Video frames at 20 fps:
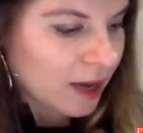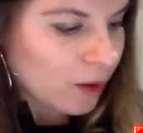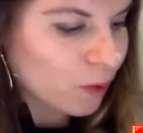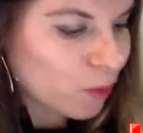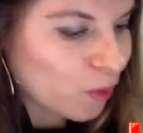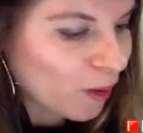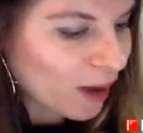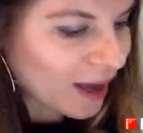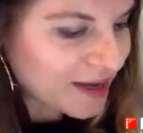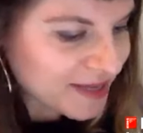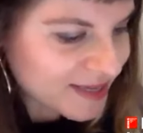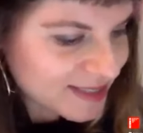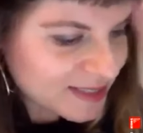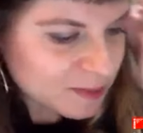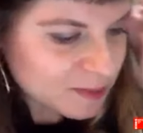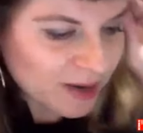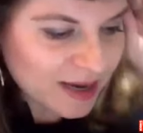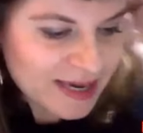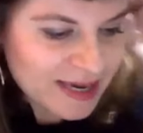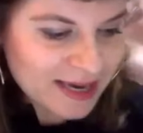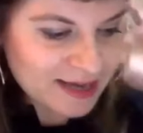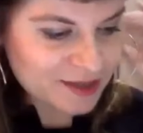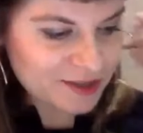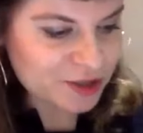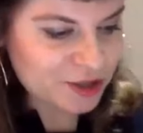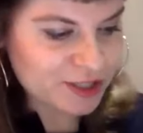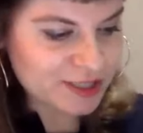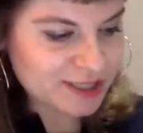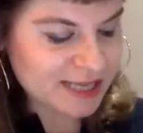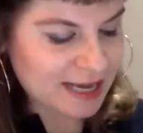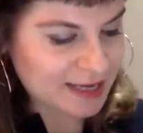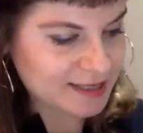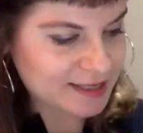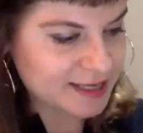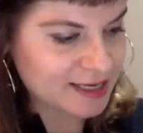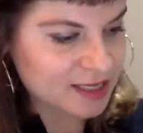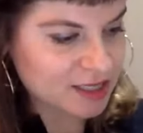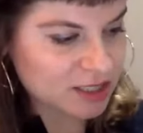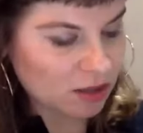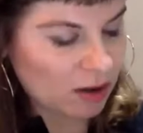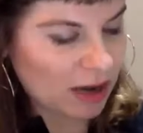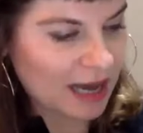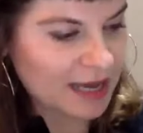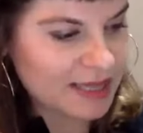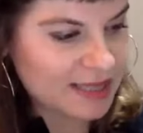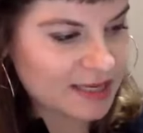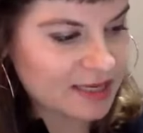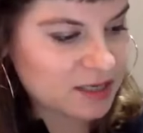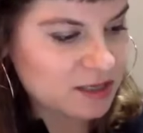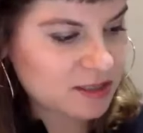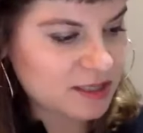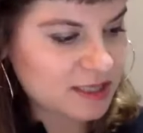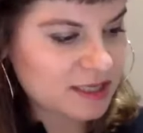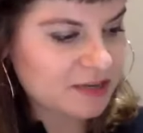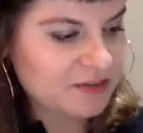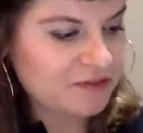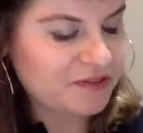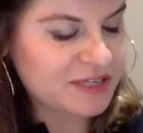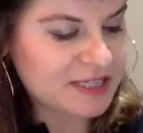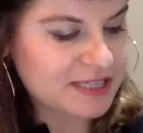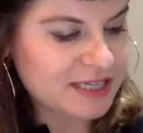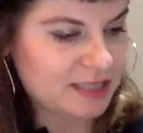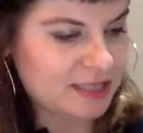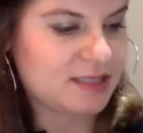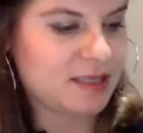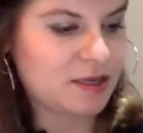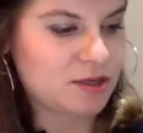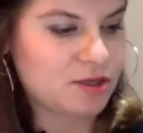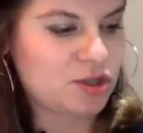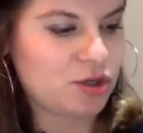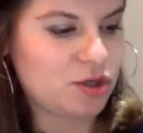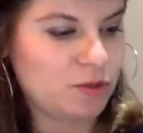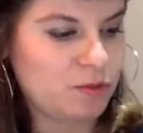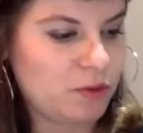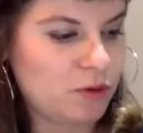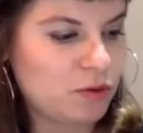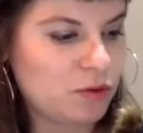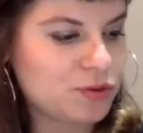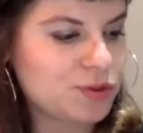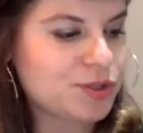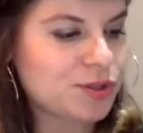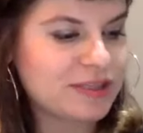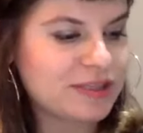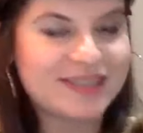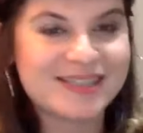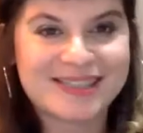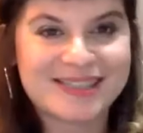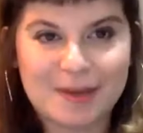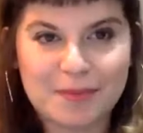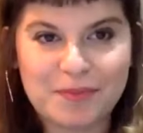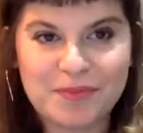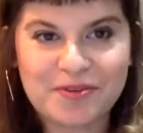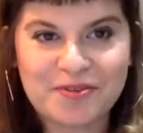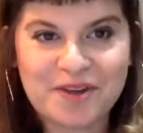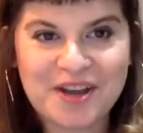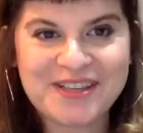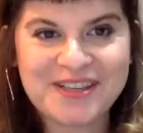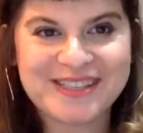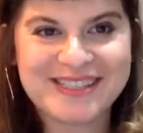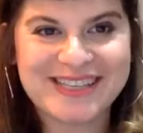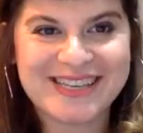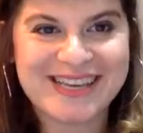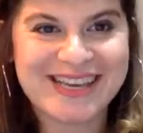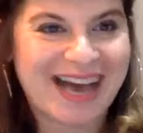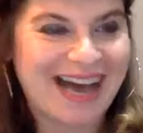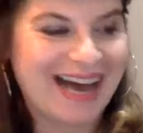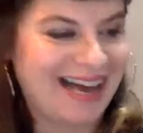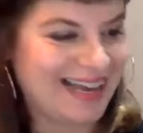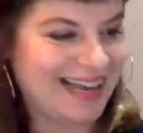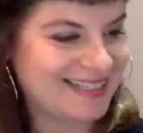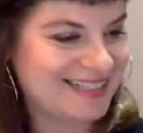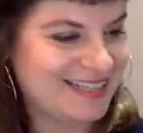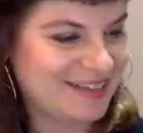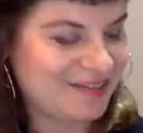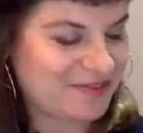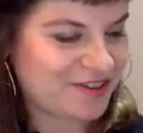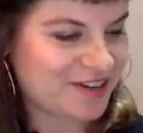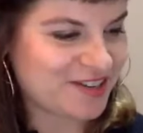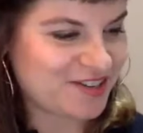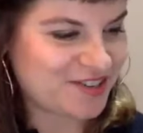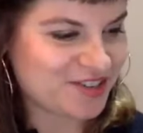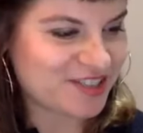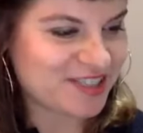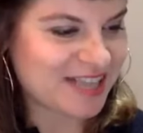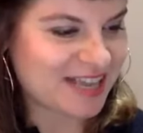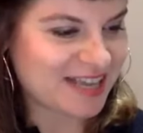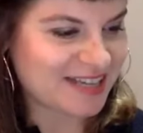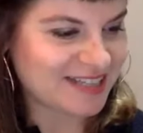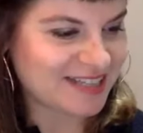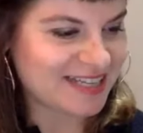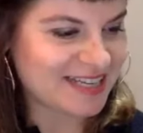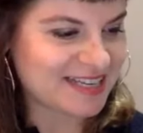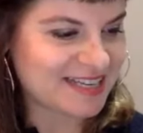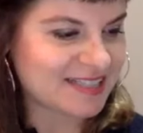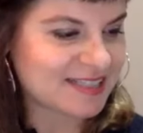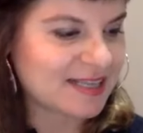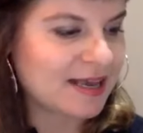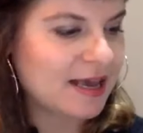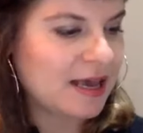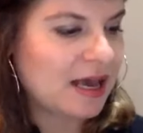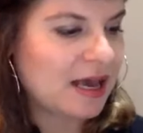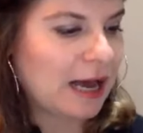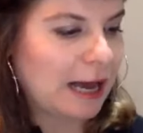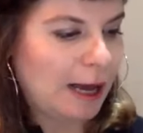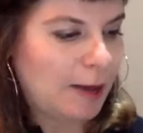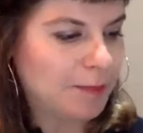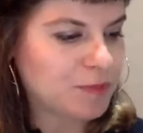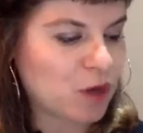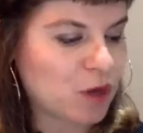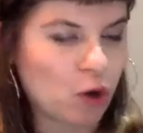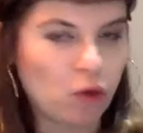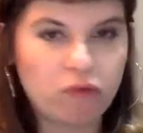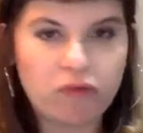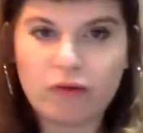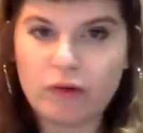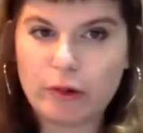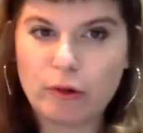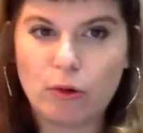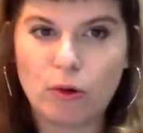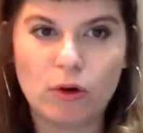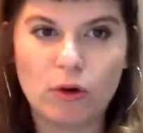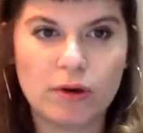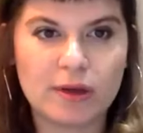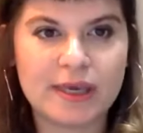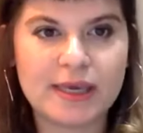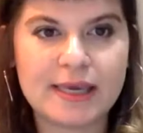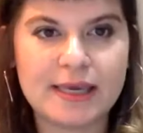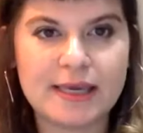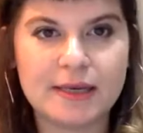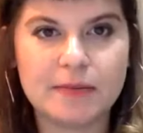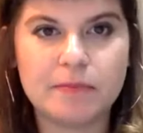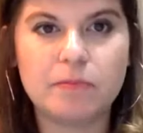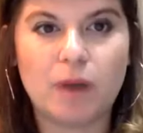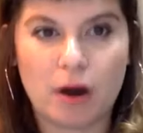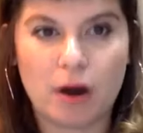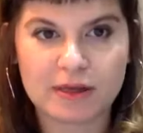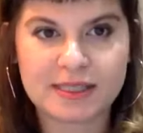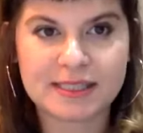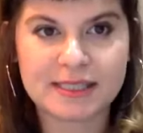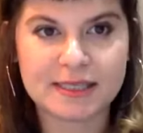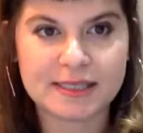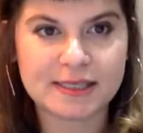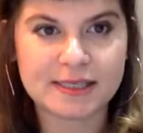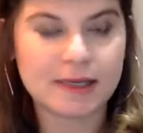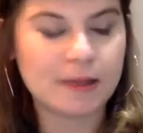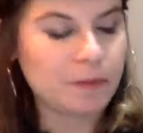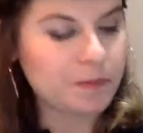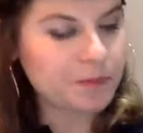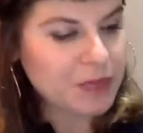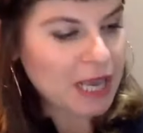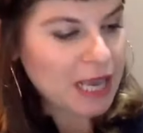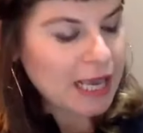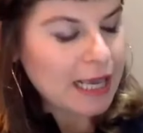What is my understanding? So I think you did a fantastic job also in summarizing different understandings of law in Marxism.